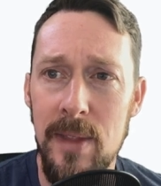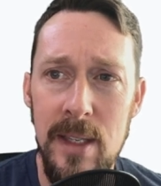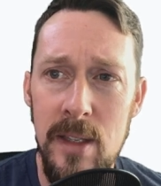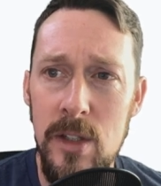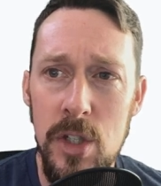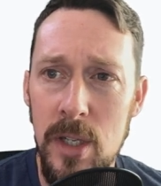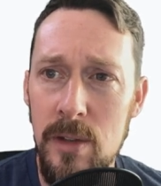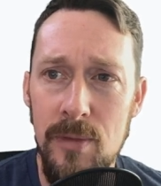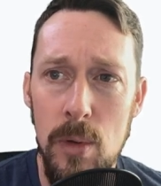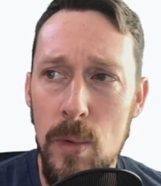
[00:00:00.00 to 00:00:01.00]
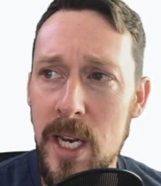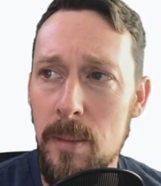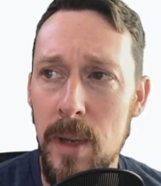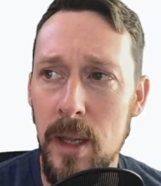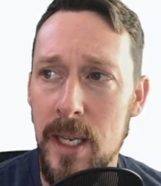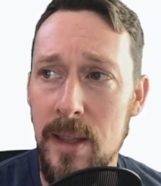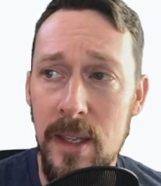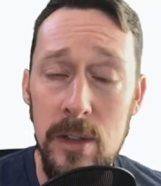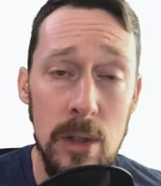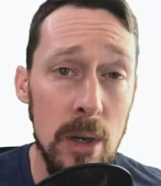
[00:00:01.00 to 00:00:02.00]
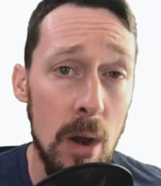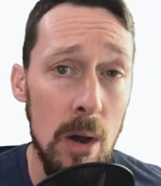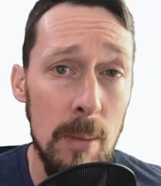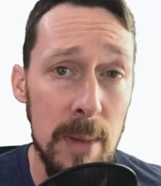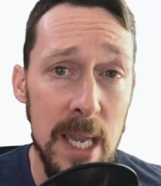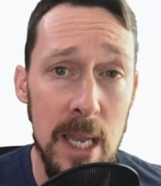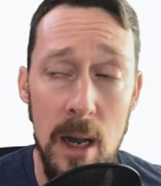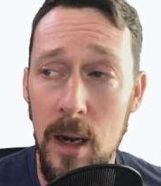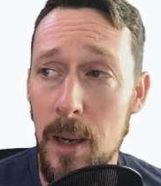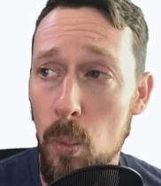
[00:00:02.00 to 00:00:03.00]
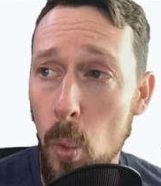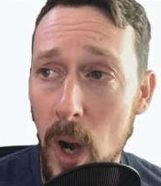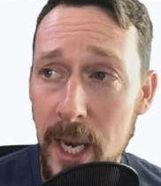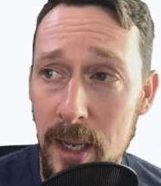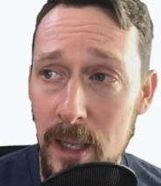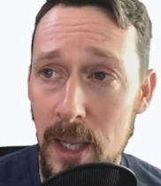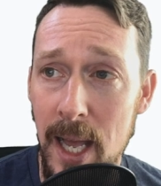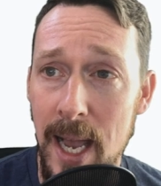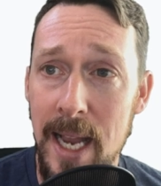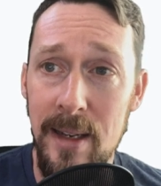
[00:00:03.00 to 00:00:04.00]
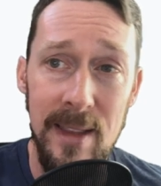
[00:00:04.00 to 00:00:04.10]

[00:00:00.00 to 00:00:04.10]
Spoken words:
This is just for readability. This could all be on one line.